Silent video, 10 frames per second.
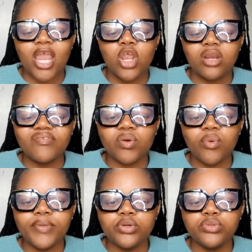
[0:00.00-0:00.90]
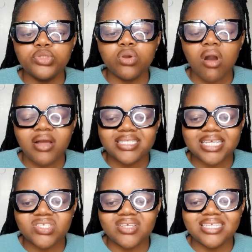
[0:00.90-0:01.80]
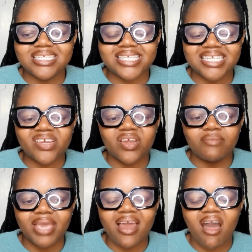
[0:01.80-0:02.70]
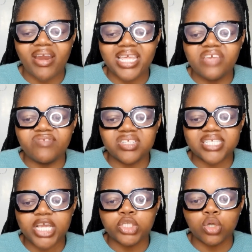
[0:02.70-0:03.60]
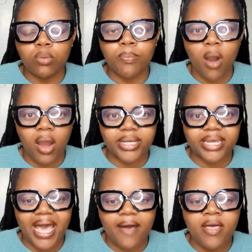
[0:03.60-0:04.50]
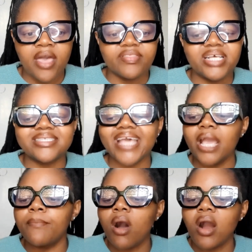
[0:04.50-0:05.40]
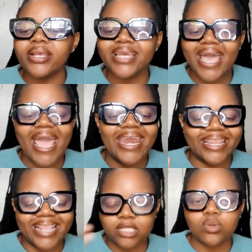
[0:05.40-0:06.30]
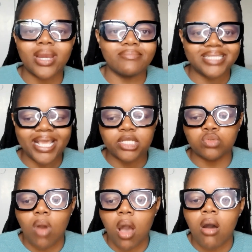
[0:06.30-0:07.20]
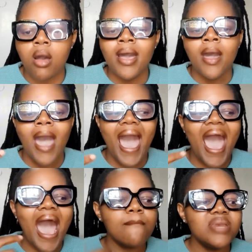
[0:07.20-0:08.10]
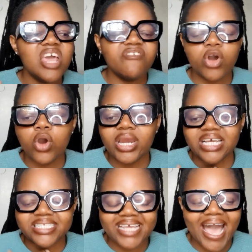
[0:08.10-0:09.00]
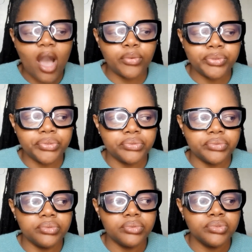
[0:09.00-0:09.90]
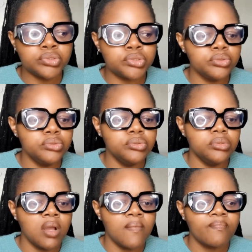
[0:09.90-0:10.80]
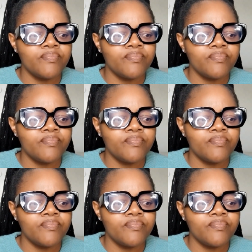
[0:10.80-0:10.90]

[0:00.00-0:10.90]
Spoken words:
A lot of the women who do content on Decentering Men aren't even saying don't partner. They're saying partner, and that's what I'm saying as well. I'm never gonna tell you to